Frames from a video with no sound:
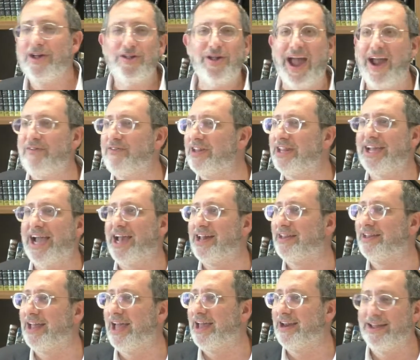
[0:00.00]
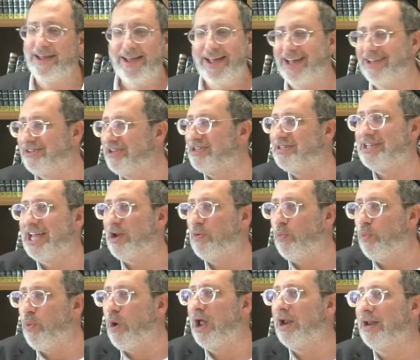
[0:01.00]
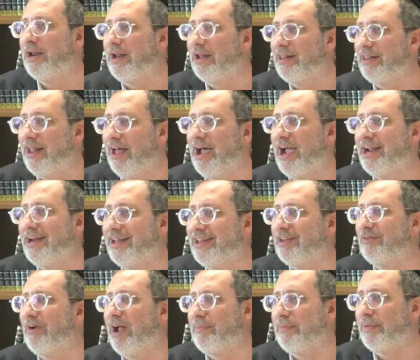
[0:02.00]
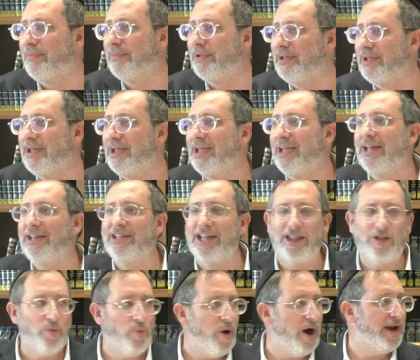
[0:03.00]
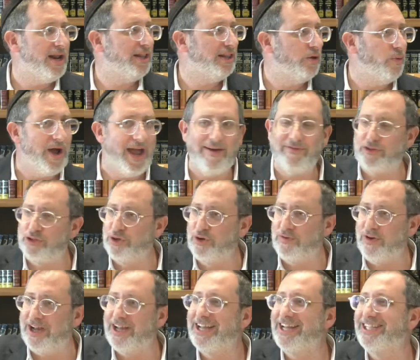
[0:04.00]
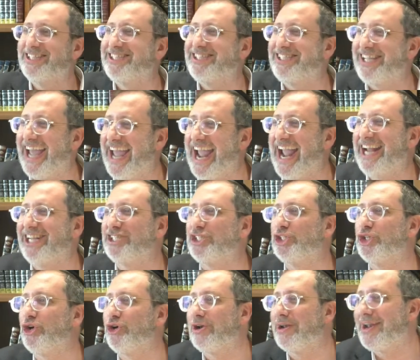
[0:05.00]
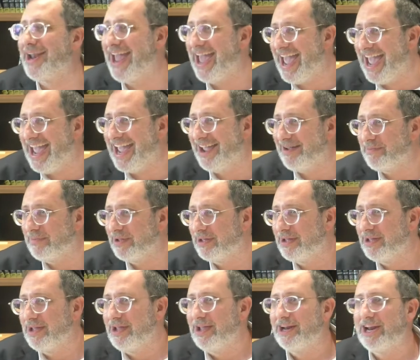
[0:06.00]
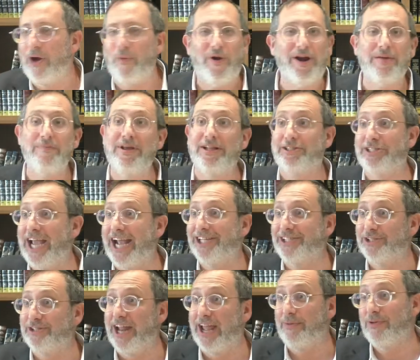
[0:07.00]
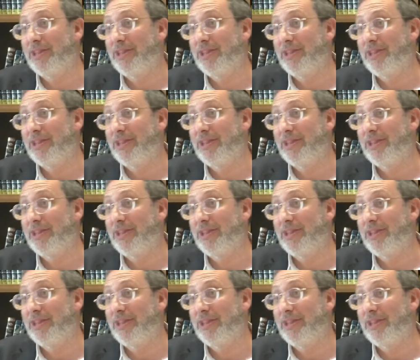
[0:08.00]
Everything I said, it just said in one line in the Rambam. He says, what is the way of Tshuva? Change your name. Now, what do you mean, change your name?